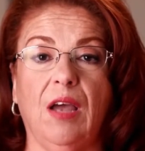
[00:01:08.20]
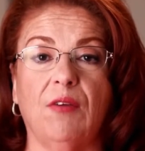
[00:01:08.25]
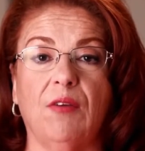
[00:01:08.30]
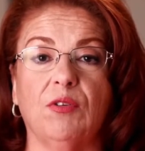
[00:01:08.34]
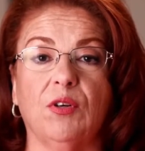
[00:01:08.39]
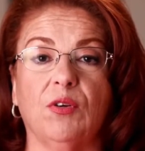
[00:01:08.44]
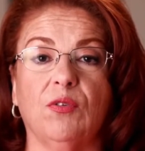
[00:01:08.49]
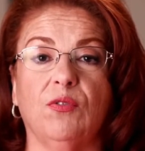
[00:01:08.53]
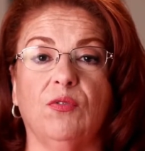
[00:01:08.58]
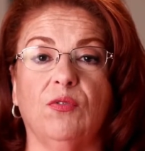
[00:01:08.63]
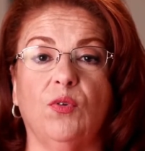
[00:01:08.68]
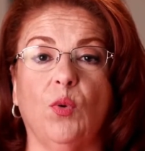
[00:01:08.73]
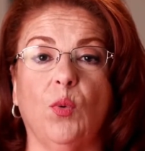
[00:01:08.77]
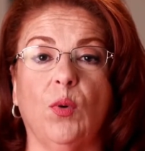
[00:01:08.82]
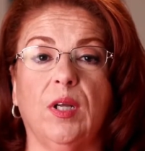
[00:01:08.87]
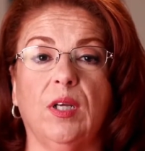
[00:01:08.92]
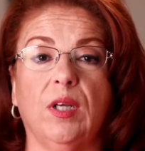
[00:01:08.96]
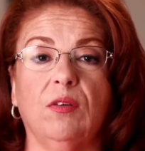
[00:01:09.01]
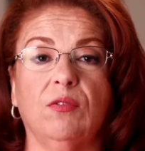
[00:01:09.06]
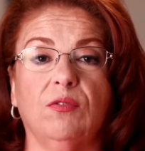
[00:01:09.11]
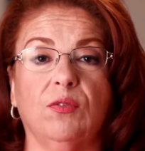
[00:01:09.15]
After
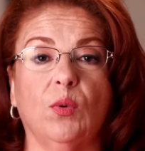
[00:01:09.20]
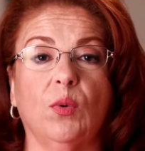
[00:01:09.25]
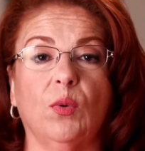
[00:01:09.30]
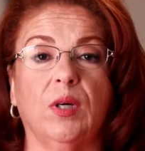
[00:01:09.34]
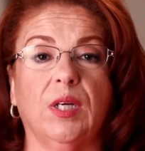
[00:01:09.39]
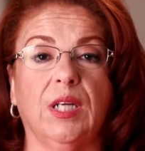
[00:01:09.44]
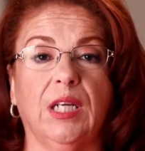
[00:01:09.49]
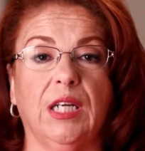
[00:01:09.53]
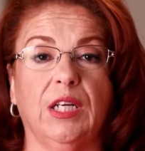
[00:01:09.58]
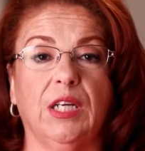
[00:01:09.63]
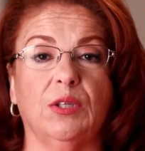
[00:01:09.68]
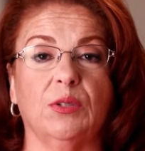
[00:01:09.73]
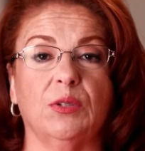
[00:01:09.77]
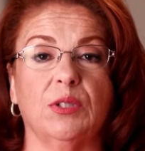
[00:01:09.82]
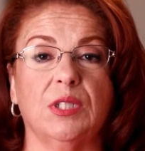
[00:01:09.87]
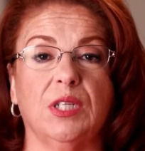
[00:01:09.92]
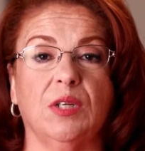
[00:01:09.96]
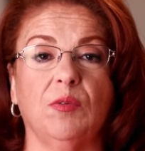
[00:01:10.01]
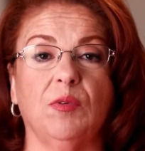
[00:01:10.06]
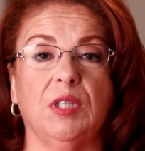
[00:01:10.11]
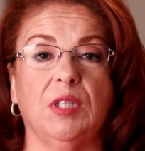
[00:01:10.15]
44
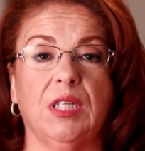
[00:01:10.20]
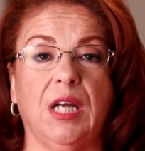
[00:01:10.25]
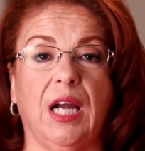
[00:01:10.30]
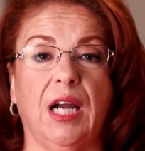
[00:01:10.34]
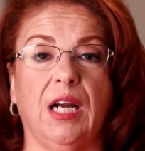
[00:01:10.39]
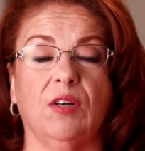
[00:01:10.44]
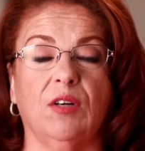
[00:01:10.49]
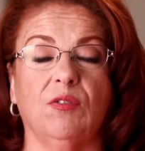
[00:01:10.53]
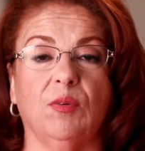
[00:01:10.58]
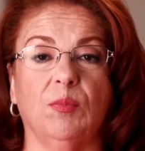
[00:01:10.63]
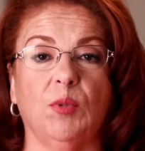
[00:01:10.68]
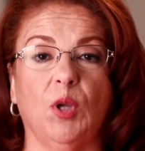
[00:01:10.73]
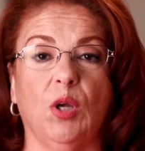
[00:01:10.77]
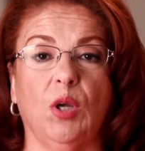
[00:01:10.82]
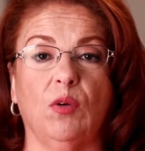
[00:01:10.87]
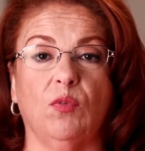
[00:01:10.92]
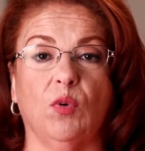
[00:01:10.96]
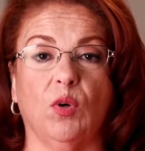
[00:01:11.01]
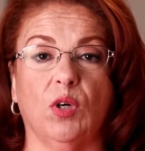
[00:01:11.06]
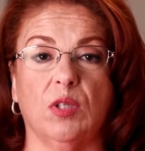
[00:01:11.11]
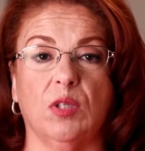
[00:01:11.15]
years, he retired from law
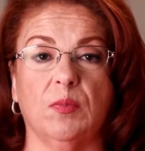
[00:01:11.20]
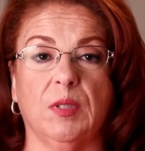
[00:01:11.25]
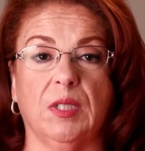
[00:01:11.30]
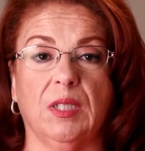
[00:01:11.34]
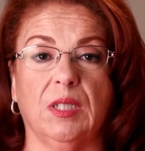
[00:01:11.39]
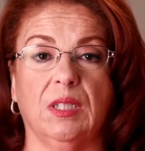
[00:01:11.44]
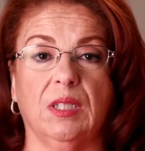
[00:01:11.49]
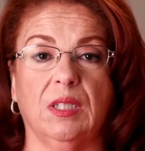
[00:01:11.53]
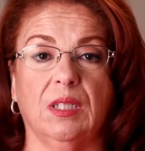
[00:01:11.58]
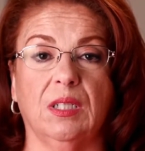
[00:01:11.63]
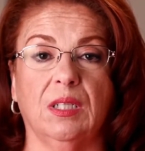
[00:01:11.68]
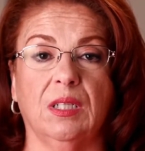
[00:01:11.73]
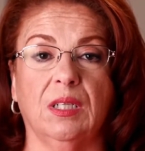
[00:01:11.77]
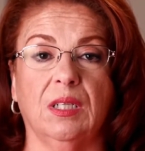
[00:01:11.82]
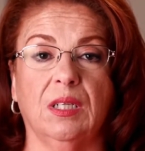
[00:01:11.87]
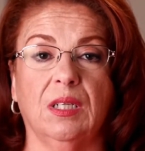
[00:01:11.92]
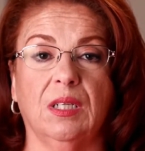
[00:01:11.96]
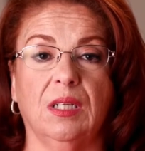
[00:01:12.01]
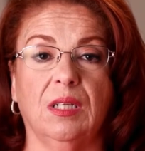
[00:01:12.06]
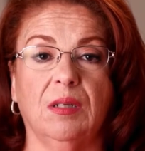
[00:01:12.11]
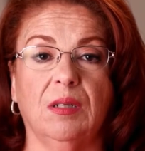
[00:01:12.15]
enforcement,
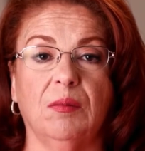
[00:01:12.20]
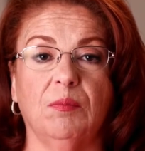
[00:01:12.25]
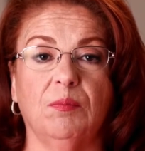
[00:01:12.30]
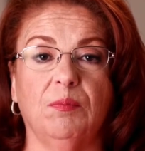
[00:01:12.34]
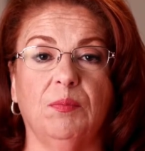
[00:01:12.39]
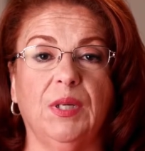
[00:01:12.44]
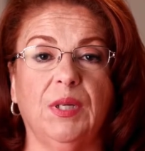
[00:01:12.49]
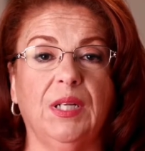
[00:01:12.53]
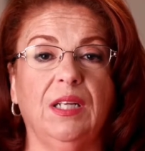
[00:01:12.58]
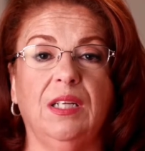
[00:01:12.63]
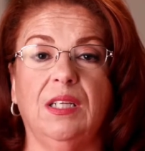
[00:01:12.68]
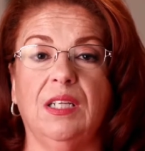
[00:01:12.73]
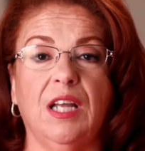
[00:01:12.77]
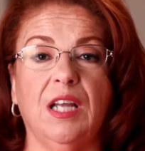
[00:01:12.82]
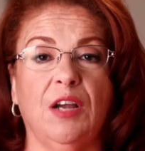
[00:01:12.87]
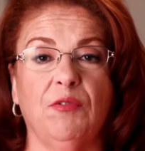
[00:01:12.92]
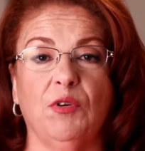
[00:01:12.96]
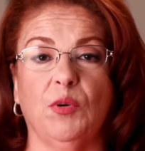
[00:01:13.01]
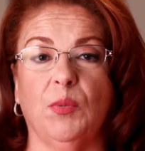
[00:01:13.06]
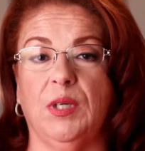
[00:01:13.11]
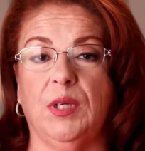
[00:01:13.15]
but he
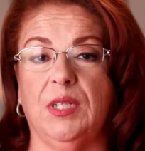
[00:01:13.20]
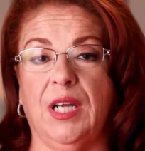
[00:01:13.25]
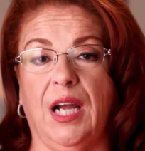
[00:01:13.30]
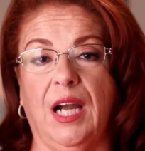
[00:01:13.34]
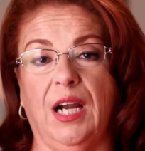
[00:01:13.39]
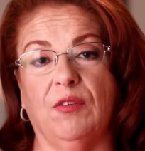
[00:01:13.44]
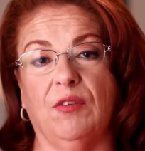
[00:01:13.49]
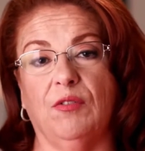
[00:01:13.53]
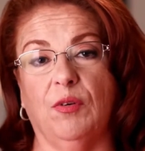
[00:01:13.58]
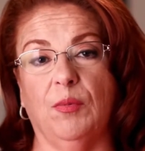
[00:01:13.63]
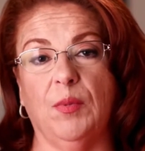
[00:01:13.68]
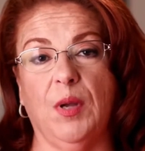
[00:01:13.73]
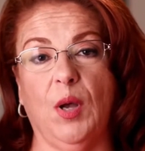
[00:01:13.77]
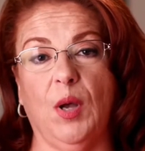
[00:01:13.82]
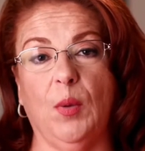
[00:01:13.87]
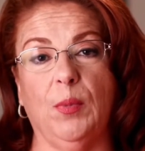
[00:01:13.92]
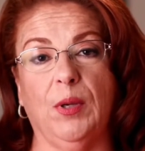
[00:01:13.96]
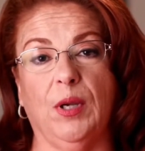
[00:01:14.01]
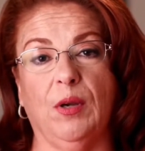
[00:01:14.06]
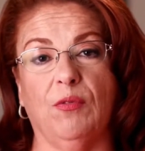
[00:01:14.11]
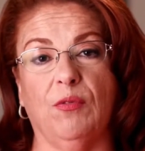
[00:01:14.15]
never retired from
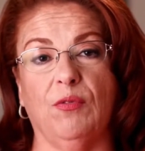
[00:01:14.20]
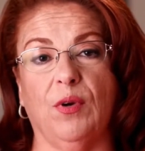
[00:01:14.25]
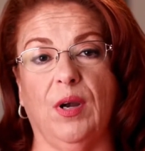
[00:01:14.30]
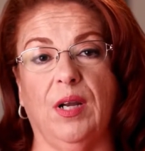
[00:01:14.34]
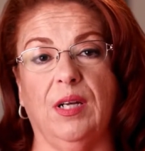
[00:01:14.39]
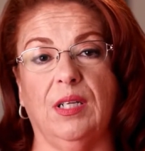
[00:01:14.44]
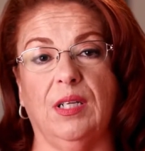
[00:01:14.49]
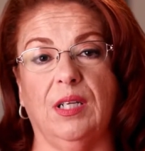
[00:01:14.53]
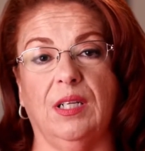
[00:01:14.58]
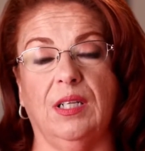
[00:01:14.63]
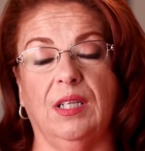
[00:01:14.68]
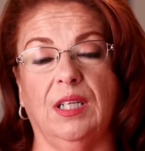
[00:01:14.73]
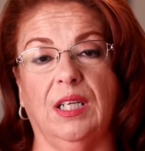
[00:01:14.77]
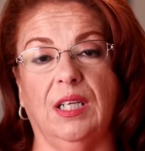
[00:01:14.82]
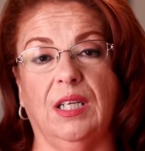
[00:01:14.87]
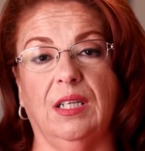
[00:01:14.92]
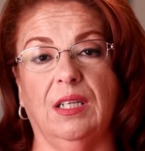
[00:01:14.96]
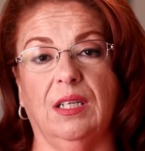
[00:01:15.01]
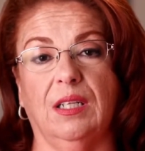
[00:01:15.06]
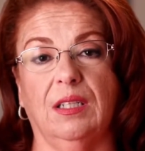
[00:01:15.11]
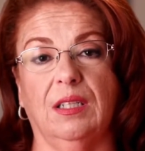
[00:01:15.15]
helping a friend in
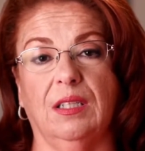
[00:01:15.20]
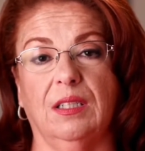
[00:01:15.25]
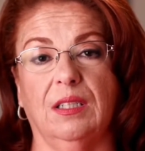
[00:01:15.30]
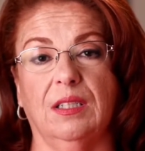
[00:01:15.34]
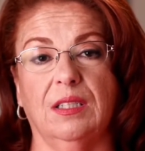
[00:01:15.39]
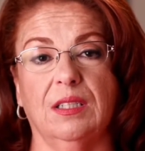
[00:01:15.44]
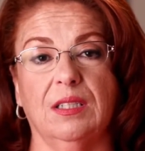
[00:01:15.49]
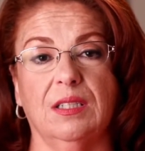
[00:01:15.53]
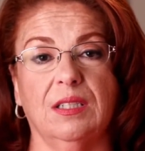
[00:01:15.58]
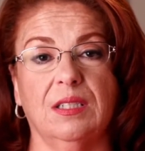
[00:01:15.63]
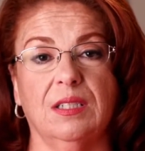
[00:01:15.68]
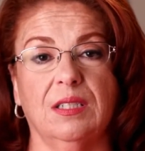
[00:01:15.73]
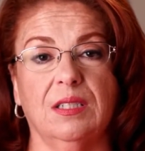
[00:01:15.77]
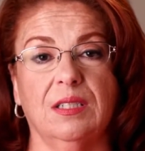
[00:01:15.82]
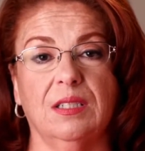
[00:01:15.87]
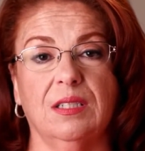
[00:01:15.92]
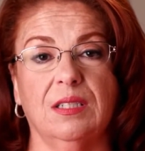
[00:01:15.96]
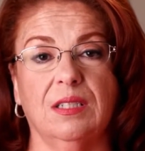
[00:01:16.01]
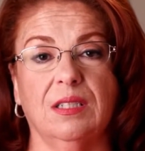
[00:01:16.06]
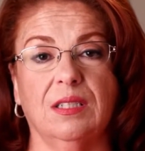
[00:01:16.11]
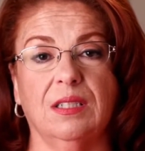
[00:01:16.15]
need.
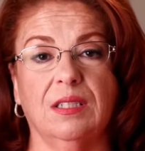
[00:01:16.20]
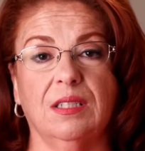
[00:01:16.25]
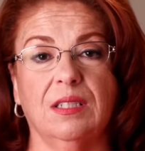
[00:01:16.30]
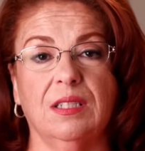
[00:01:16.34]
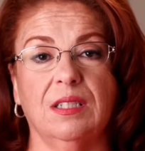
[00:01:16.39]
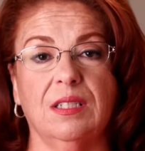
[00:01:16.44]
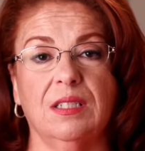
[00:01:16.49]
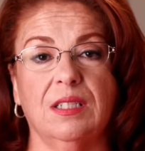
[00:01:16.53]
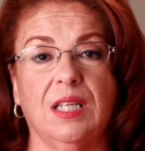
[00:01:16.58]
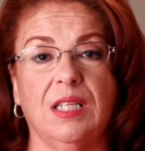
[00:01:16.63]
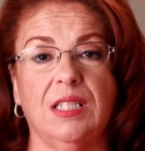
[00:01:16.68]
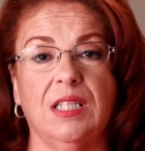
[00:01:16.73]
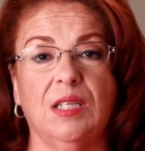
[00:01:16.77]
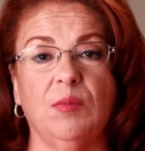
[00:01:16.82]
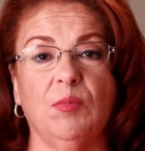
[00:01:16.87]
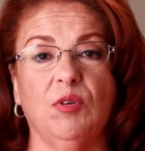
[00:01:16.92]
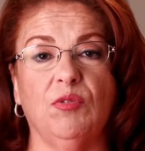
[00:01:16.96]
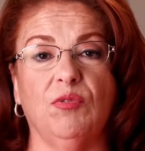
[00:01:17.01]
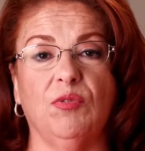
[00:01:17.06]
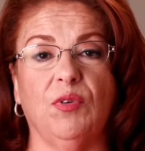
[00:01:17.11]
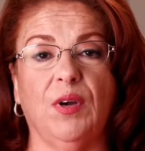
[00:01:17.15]
Since he
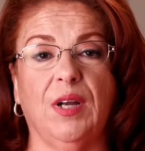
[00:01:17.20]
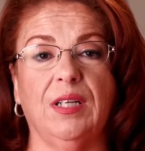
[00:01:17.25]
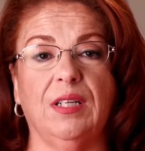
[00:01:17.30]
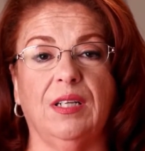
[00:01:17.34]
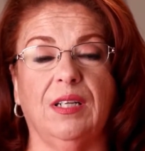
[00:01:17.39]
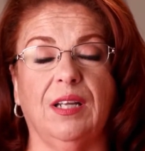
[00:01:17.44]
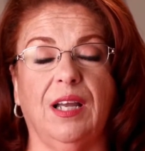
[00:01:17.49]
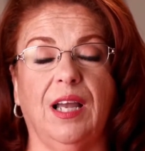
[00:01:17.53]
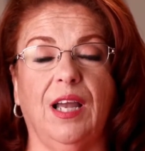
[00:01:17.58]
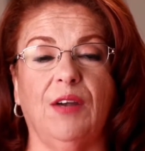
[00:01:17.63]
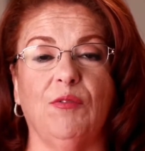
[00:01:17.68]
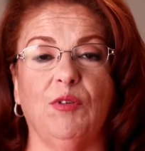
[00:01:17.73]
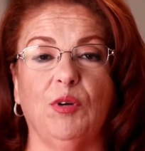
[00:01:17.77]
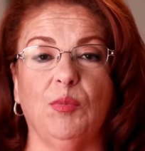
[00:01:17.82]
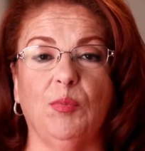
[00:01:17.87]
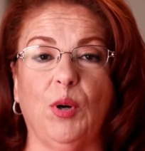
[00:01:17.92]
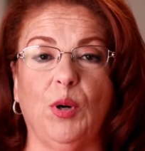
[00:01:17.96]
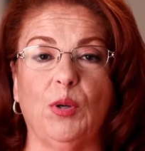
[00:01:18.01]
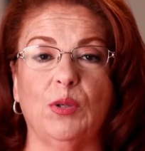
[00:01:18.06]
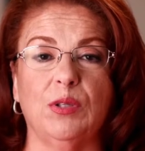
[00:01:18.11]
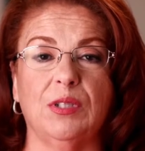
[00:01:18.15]
befriended every
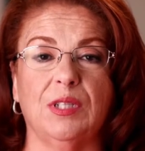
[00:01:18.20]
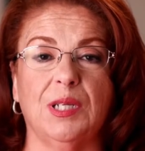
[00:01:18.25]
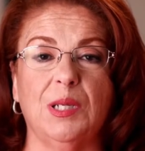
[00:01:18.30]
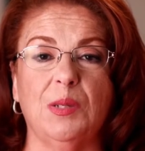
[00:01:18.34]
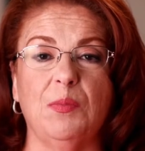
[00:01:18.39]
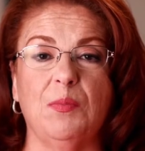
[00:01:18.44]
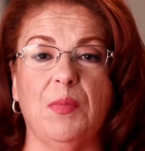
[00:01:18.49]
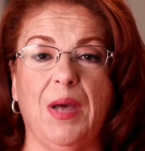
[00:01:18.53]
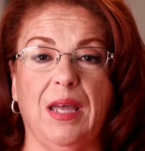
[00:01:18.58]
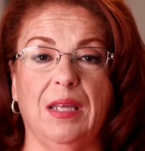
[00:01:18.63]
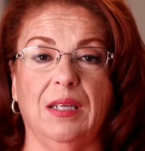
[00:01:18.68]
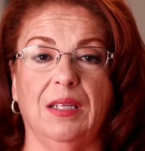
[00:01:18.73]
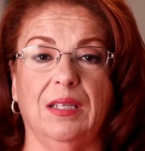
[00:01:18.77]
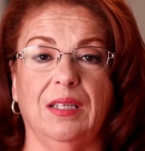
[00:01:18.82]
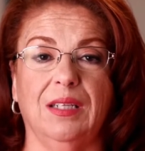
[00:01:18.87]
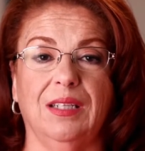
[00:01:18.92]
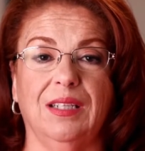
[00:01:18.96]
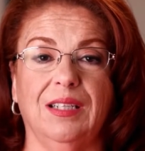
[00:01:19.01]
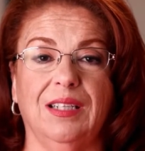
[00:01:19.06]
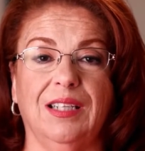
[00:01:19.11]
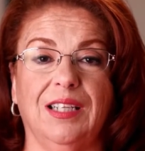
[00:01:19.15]
person he met,
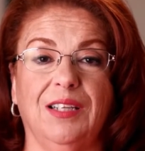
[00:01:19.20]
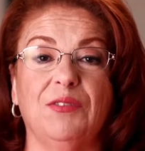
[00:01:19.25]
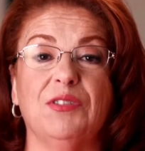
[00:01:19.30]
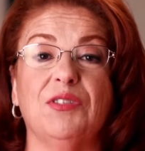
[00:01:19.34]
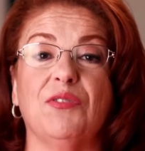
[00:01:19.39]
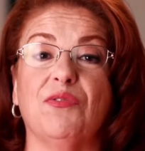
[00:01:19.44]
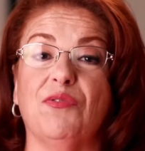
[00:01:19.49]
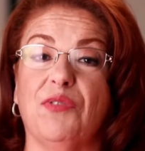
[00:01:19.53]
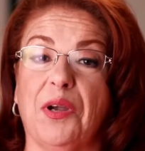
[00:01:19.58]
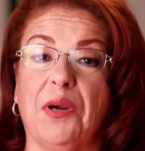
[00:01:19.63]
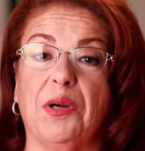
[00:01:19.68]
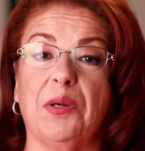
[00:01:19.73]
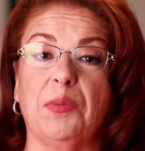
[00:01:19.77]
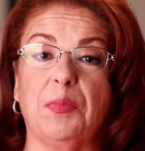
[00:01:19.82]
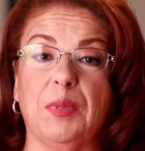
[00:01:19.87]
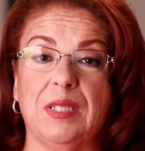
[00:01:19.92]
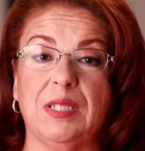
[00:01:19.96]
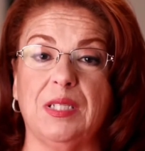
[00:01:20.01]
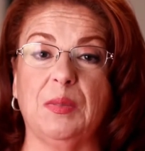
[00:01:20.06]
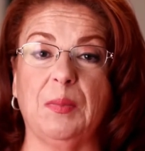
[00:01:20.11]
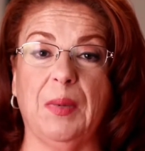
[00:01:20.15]
he was a very
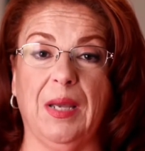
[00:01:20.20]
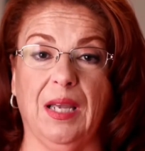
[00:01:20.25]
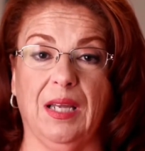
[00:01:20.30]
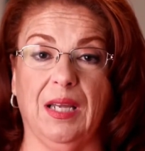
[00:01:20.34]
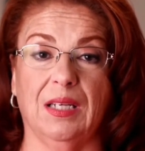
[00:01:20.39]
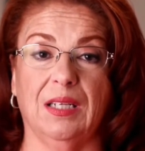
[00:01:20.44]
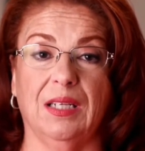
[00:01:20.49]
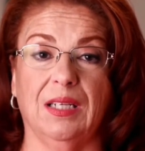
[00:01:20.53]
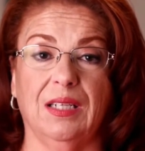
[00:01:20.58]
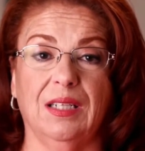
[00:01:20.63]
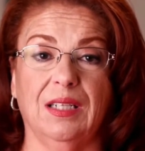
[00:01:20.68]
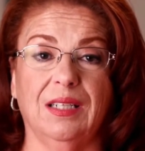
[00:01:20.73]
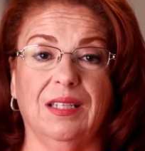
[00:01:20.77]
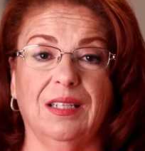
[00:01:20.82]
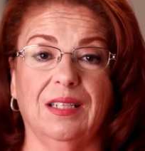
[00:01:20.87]
busy man.